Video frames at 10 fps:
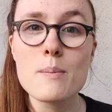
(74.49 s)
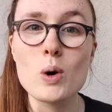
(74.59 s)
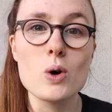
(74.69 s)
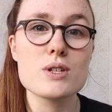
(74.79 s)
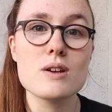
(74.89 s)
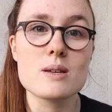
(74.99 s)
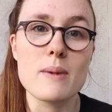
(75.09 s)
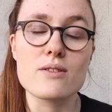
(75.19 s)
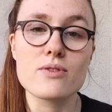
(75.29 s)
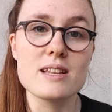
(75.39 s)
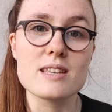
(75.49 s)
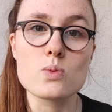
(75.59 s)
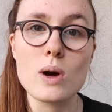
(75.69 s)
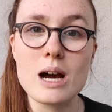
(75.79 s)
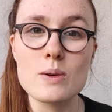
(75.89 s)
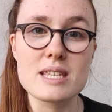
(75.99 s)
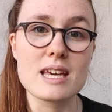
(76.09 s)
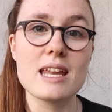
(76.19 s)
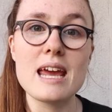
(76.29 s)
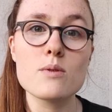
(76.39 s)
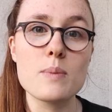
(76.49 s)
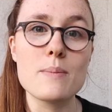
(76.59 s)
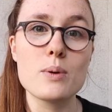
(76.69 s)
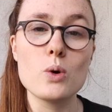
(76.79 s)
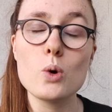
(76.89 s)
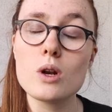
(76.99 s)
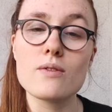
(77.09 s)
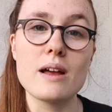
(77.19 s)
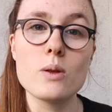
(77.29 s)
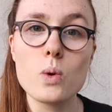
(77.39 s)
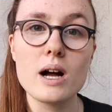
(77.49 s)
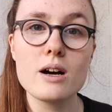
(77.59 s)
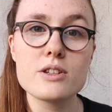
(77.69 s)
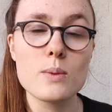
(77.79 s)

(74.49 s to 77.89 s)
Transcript: but also to make friends as well and to connect with people all around the world.